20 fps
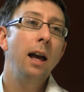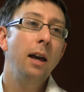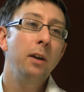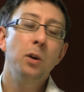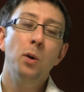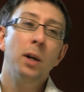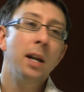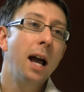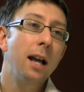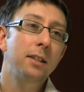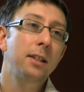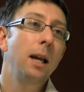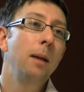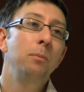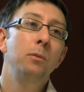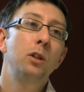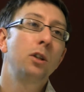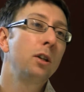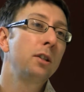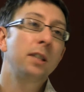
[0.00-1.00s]
you can ask
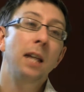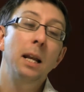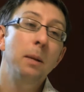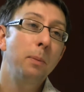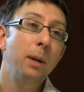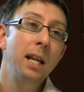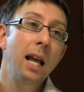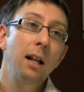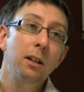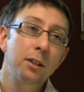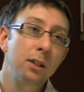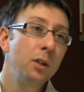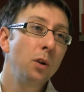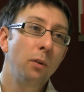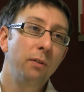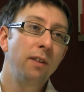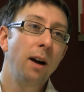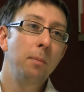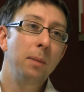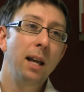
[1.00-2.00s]
them, does anybody else in
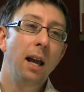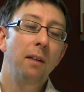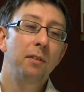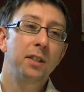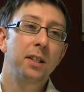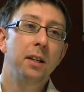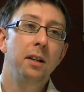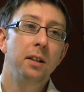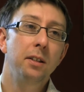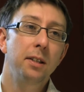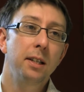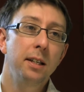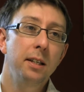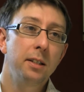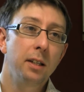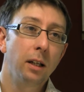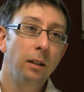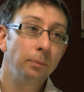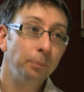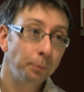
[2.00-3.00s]
your family have
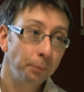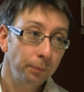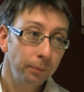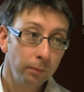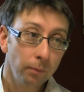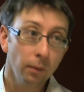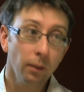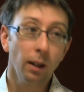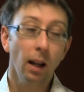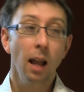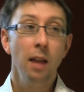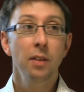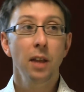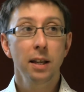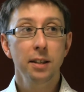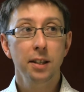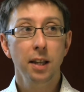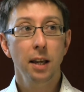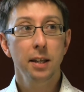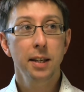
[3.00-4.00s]
synesthesia? And
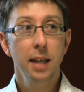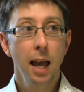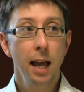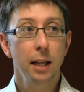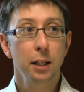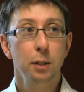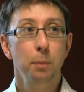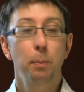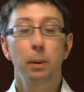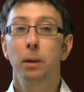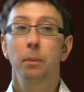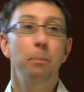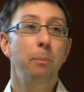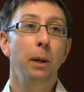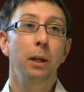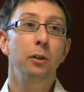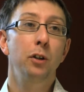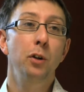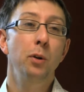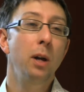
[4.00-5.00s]
they say, yes,
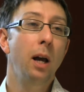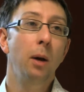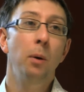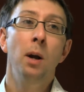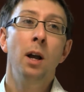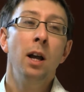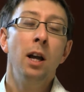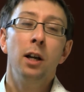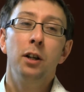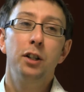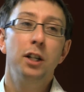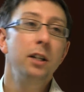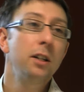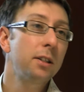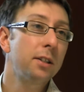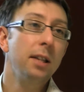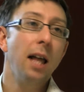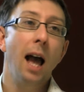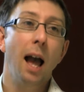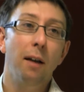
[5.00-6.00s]
but you know, she
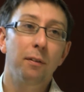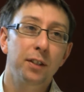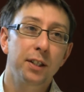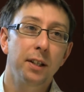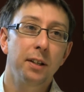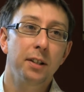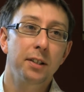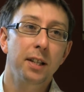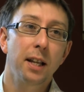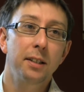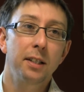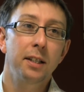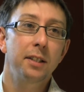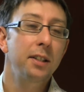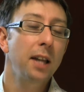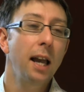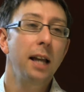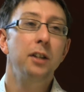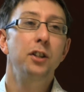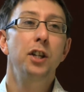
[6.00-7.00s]
doesn't have synesthetic
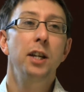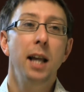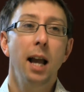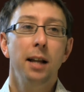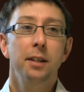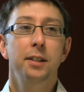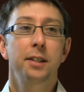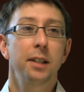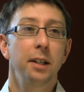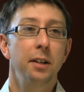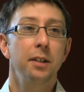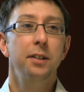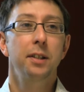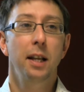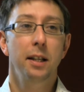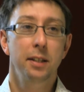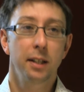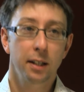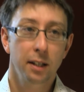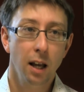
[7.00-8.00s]
taste, she has
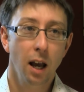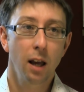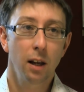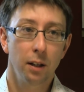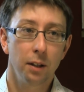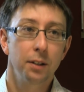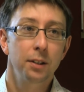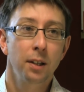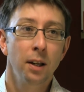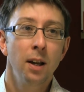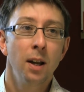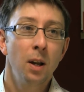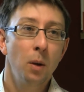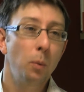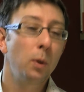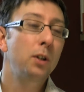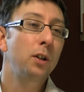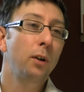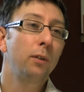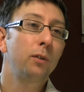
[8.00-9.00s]
synesthetic colours,
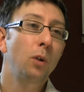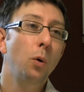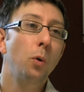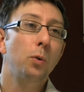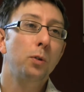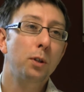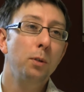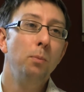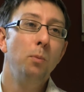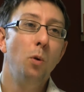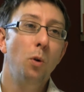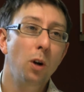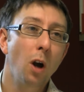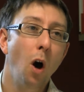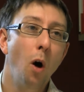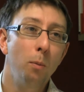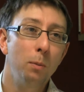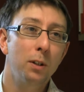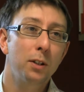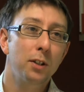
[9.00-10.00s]
which are, of course, the more
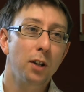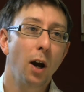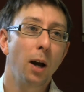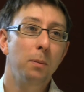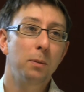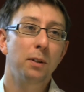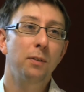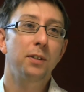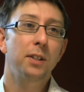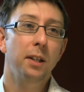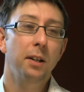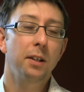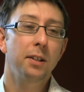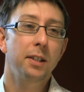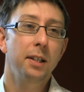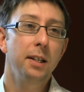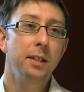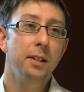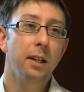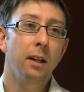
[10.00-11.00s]
common types of
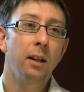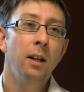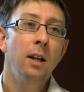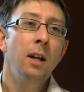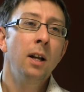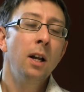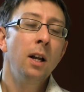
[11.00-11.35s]
synesthesia.